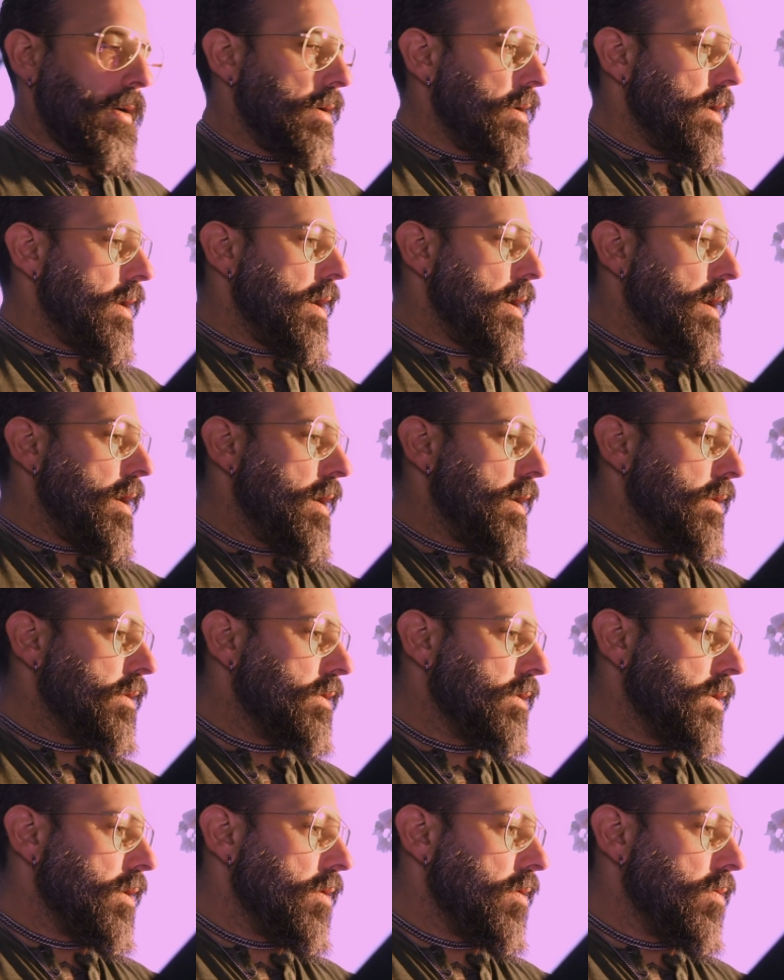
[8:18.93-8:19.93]
And
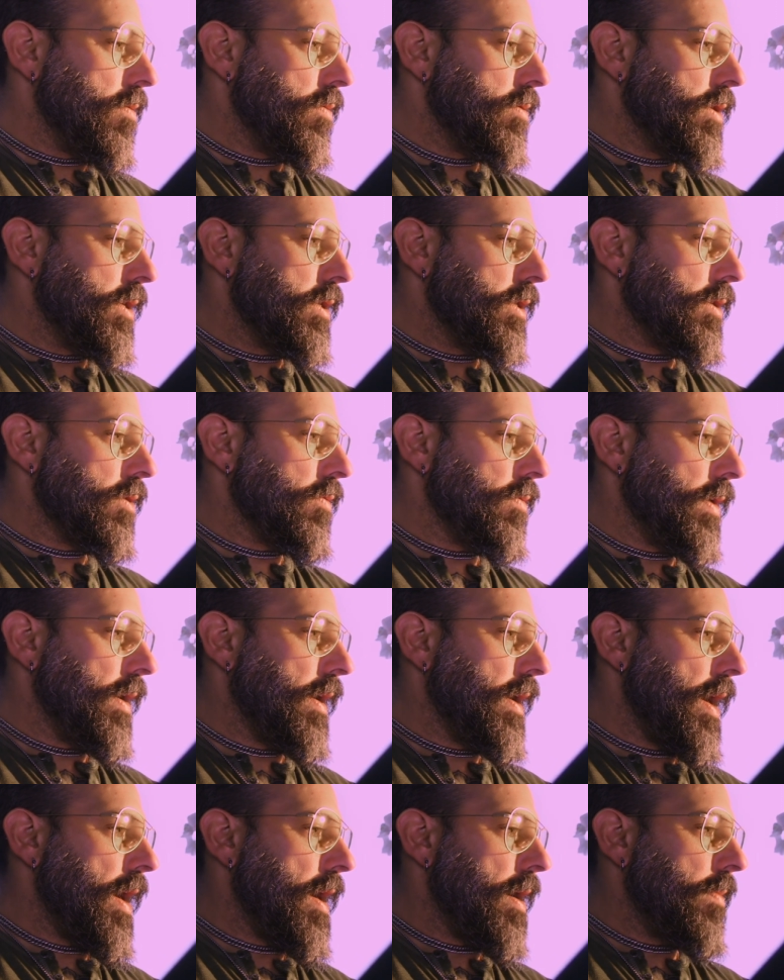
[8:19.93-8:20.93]
so just to
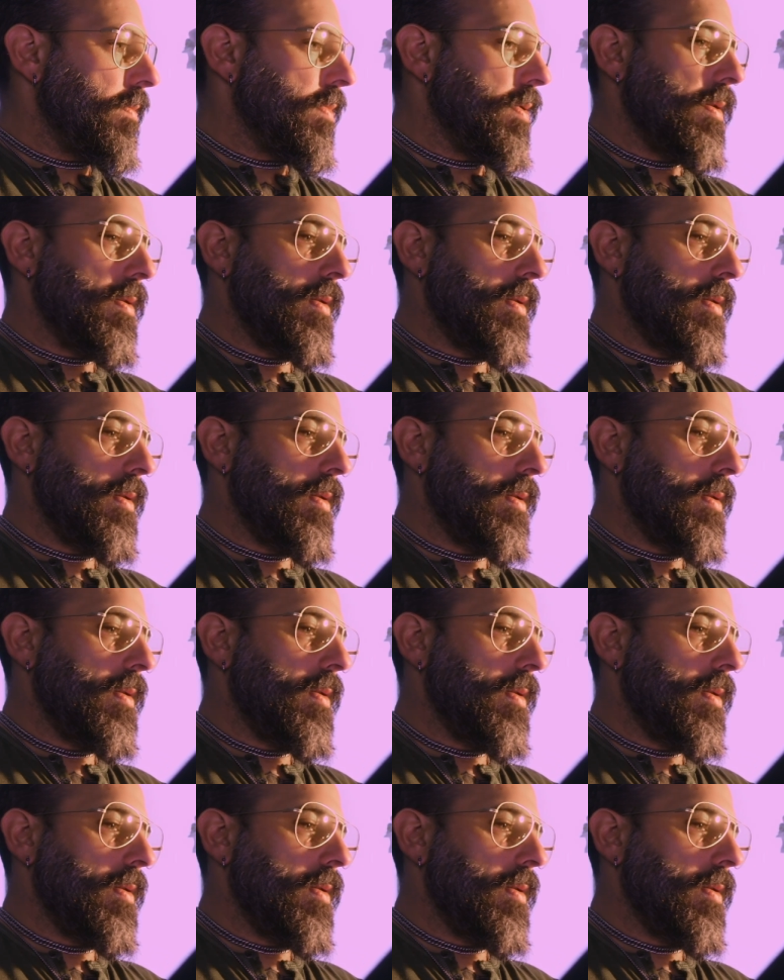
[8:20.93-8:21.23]
recap,